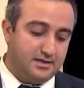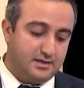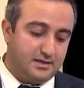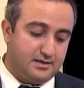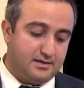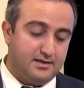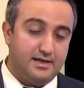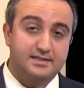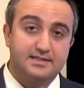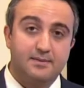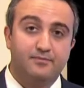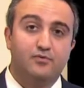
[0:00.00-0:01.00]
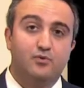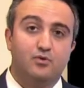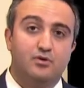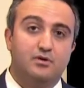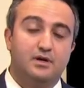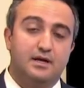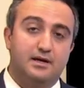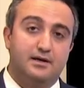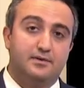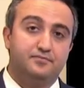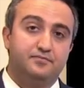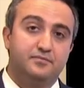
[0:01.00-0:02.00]
uh, except for
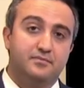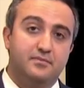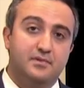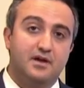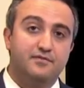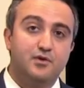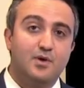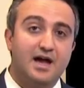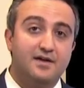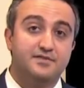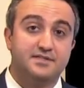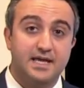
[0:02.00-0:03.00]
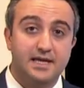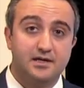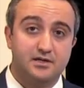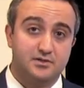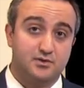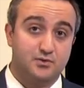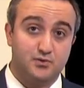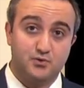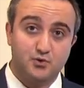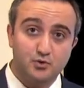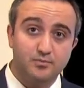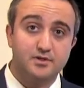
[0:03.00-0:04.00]
um, if you have SEGAs or those
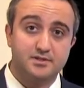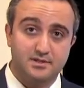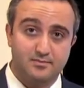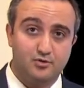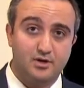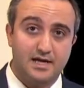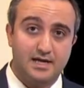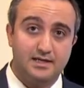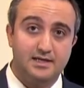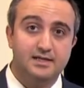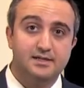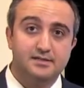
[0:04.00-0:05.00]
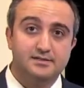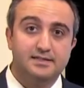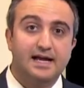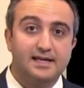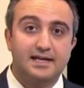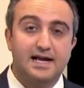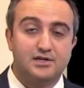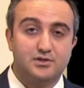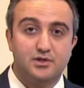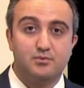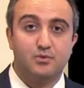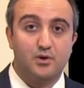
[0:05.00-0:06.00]
tumors in the brain, that can
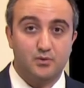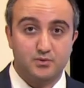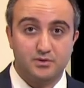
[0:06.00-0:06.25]
actually grow.